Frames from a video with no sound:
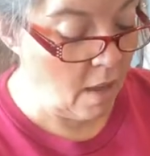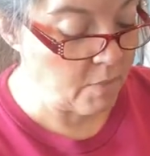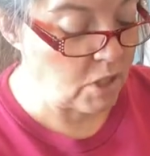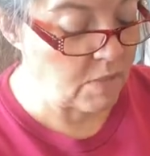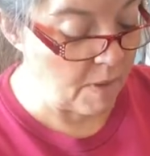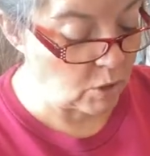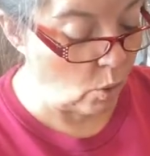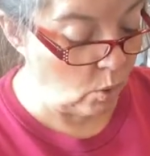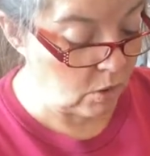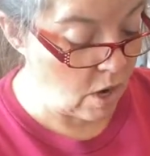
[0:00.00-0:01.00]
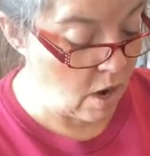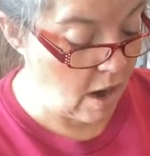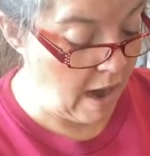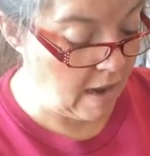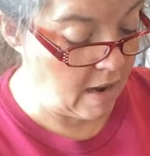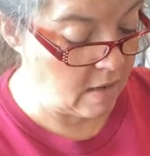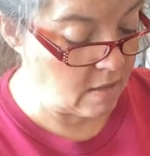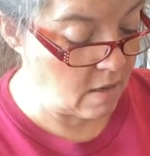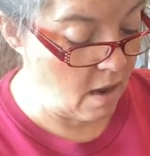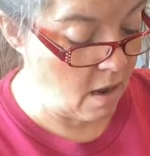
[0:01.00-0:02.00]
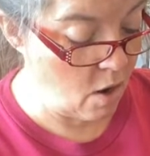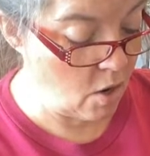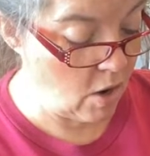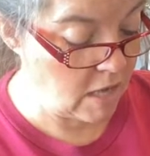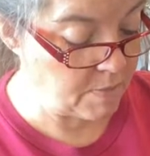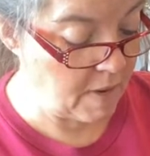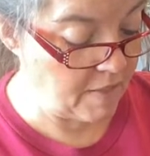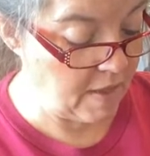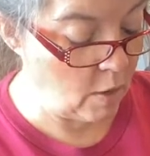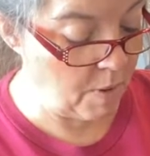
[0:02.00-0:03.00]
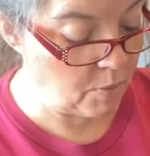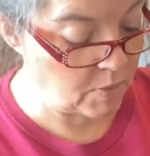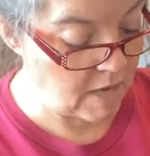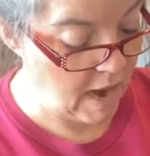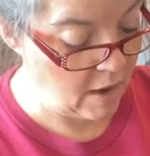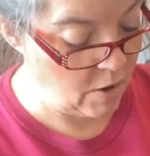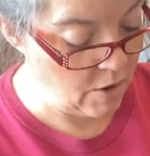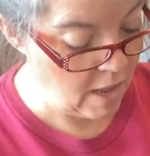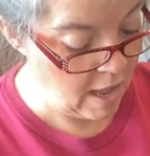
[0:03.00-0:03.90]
she's much older, and her and her husband, I think, are both retired.